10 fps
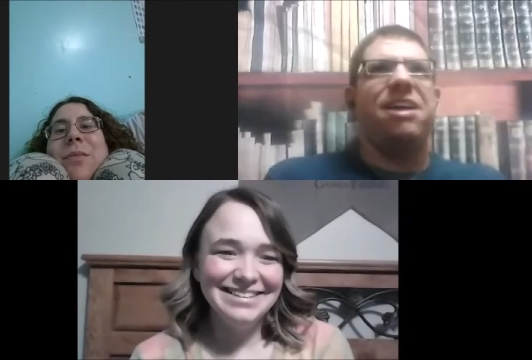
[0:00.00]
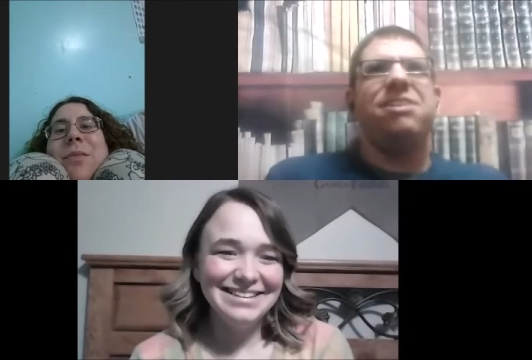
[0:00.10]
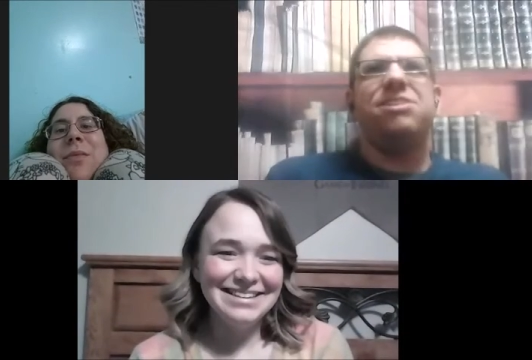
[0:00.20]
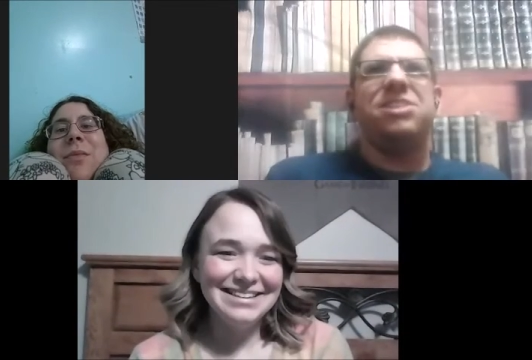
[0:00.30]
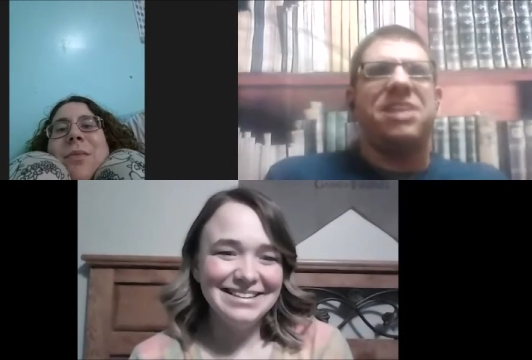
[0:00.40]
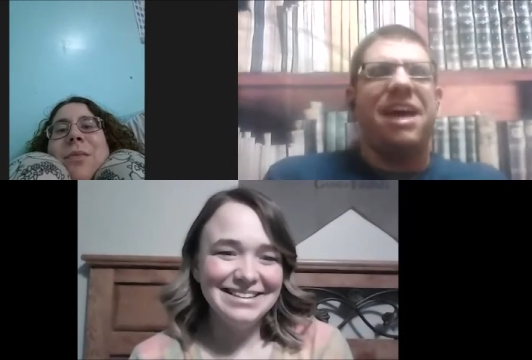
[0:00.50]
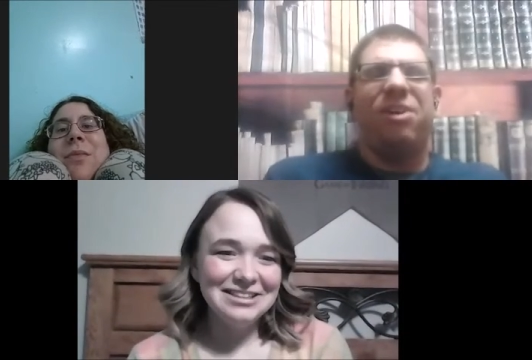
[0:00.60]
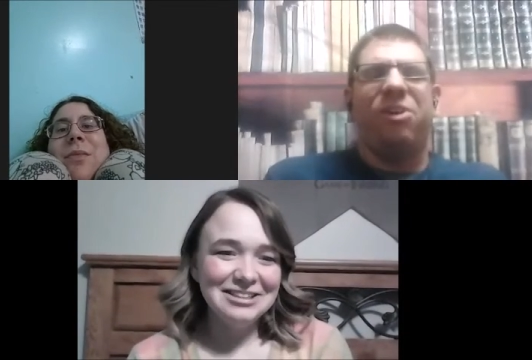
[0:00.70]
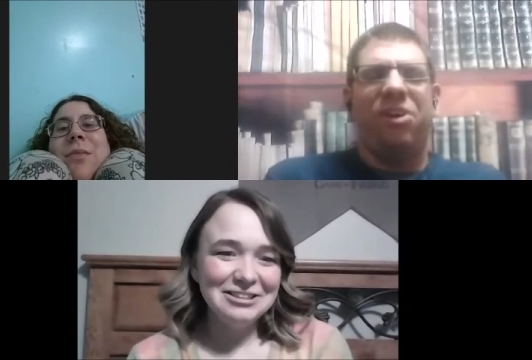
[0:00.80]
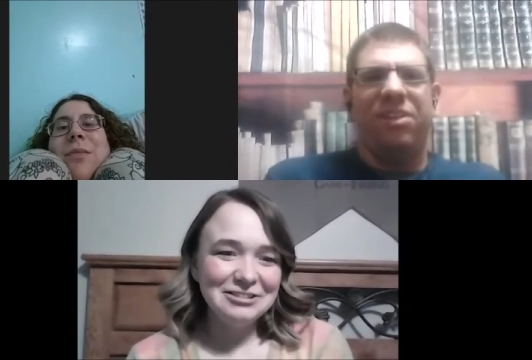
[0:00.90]
Speaker 1: it just
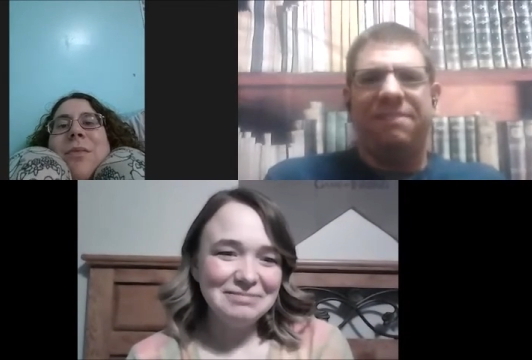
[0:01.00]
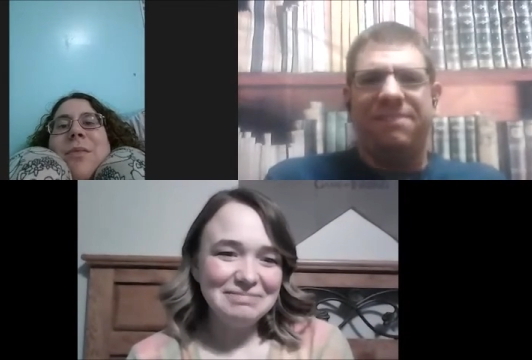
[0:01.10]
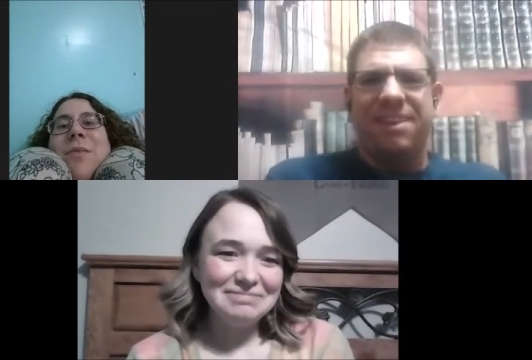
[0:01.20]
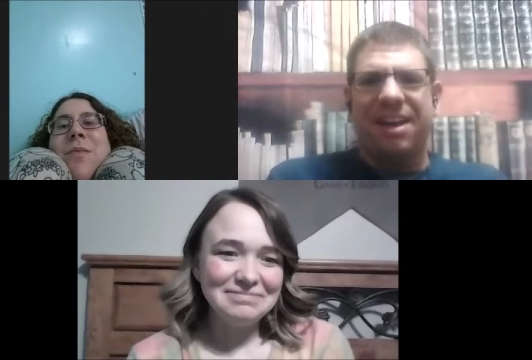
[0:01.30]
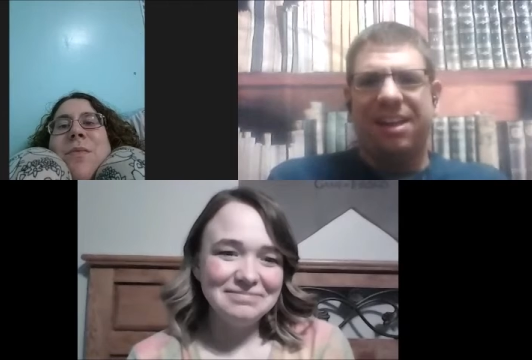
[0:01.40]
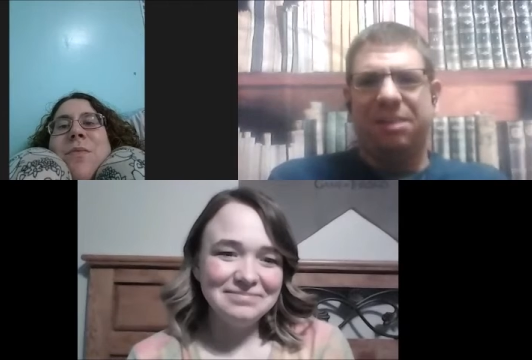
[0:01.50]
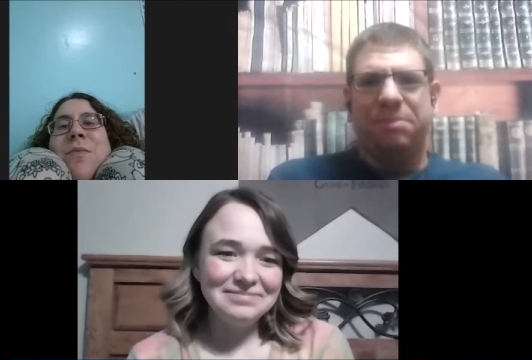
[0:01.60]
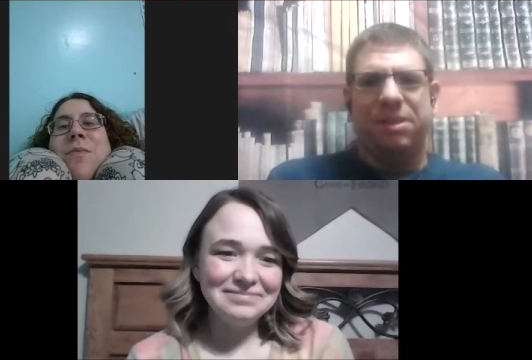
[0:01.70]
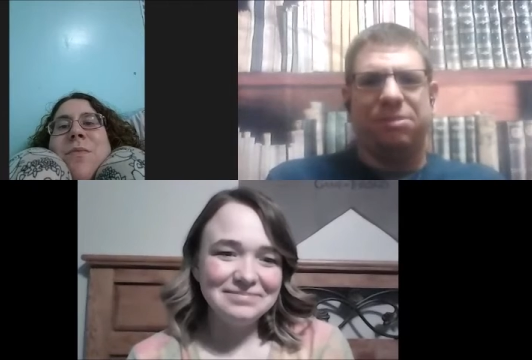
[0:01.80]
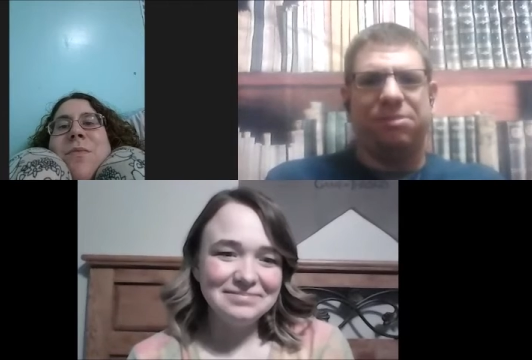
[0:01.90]
had all of the
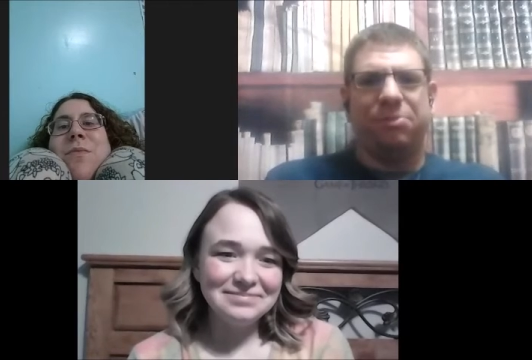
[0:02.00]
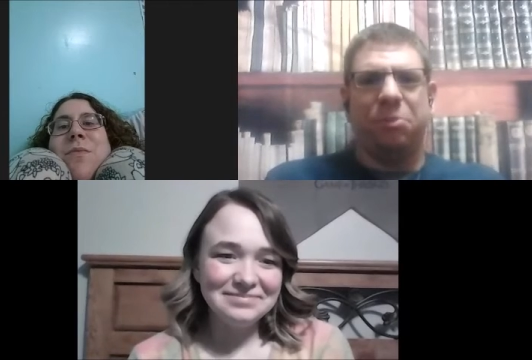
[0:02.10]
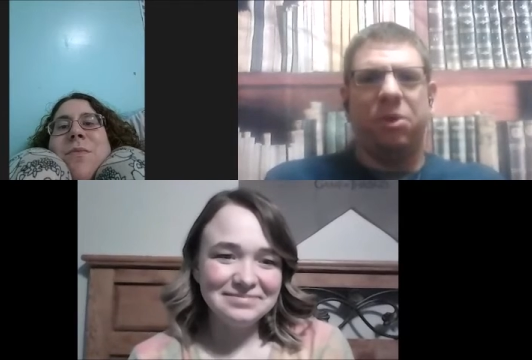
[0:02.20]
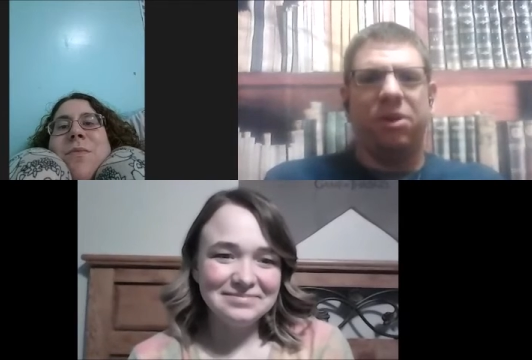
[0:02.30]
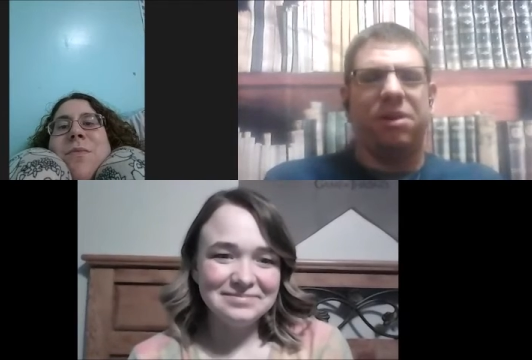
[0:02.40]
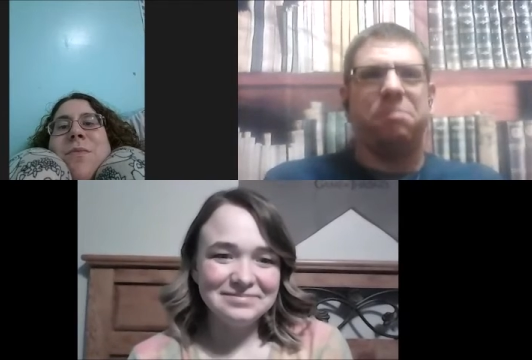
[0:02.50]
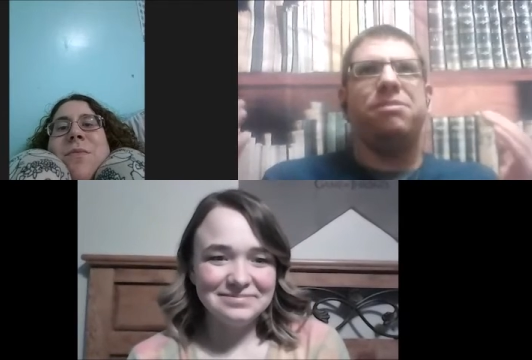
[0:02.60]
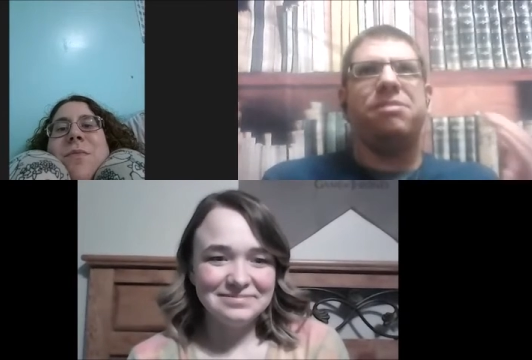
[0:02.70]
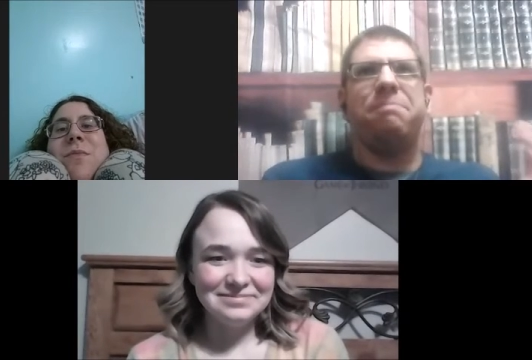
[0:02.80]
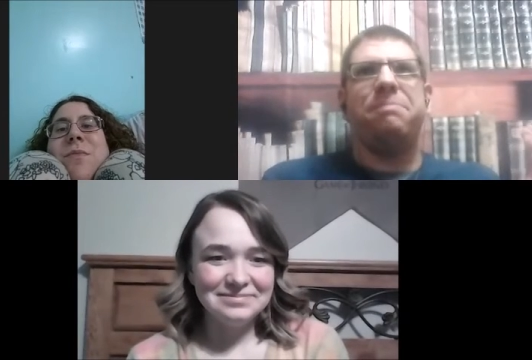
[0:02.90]
elements for
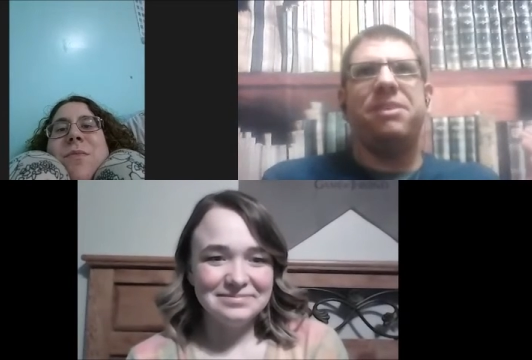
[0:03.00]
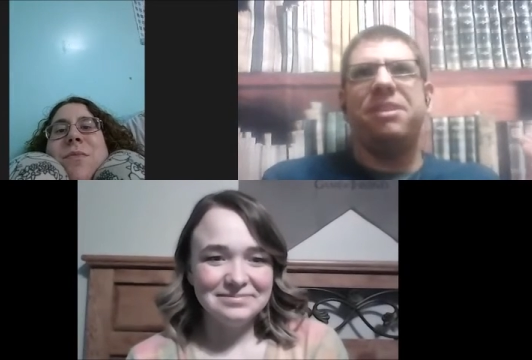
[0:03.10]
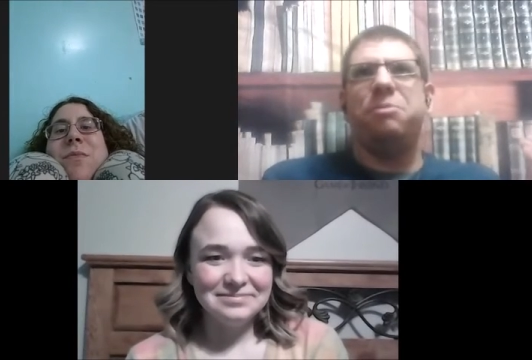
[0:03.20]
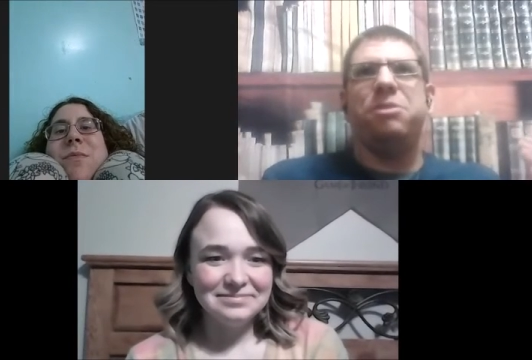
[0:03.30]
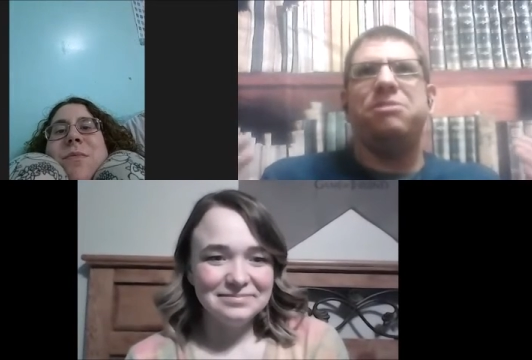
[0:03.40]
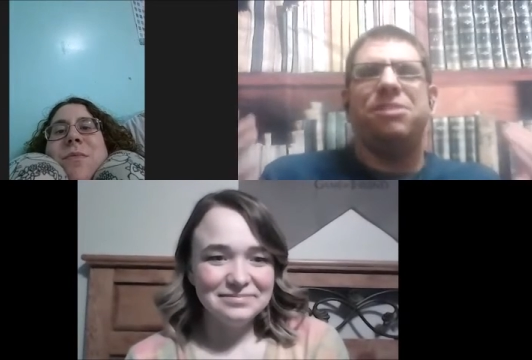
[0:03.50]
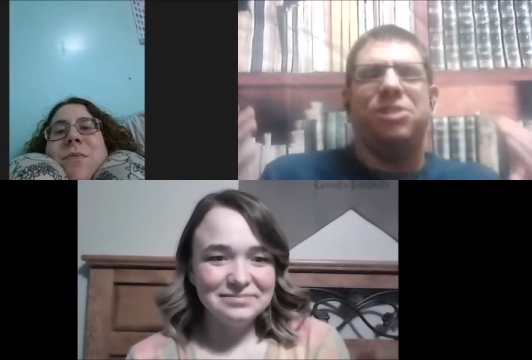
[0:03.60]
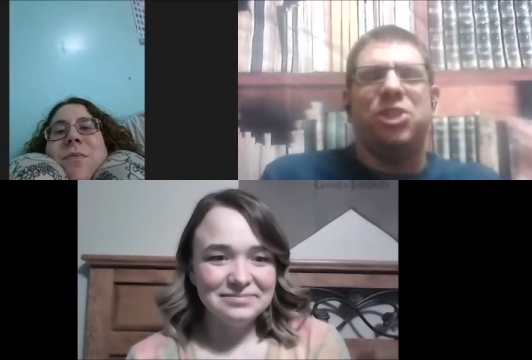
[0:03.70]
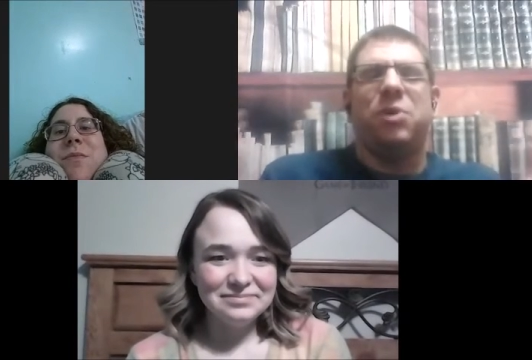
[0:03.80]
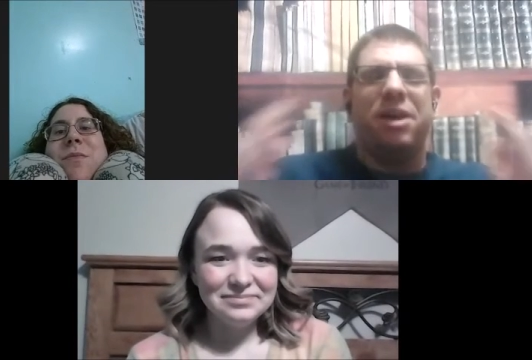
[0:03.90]
something that was
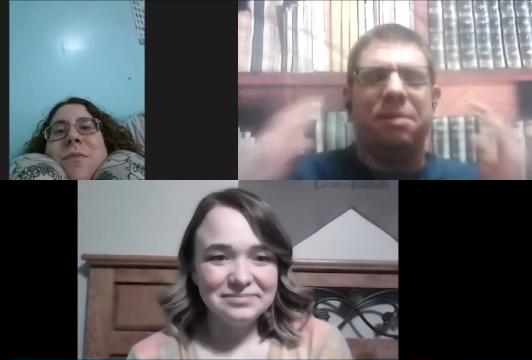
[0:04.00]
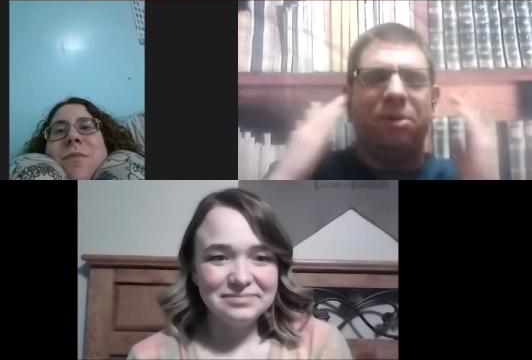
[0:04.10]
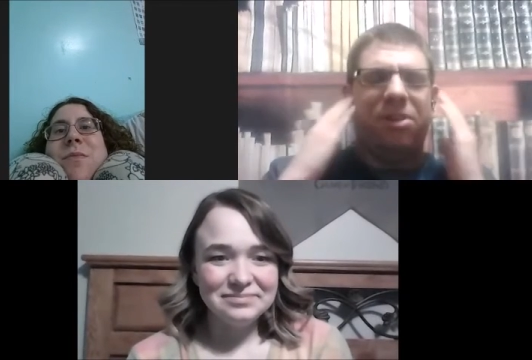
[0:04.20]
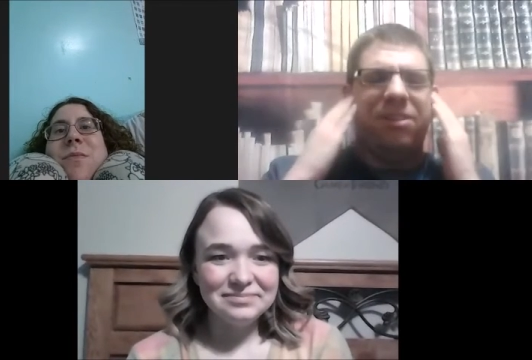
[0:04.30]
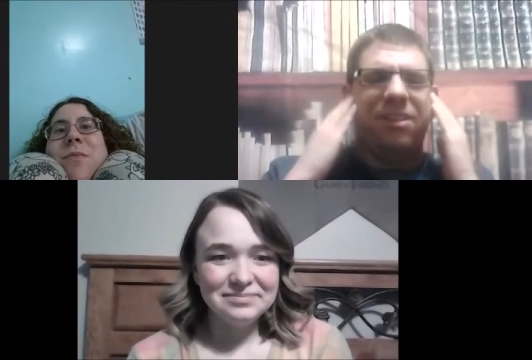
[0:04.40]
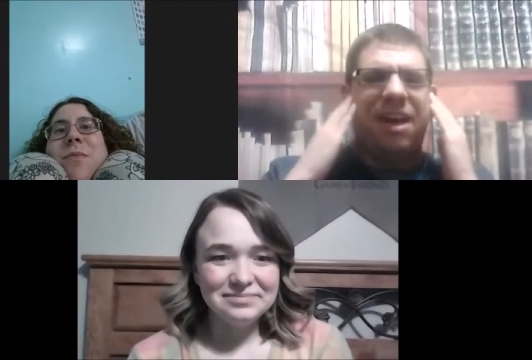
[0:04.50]
enjoyable.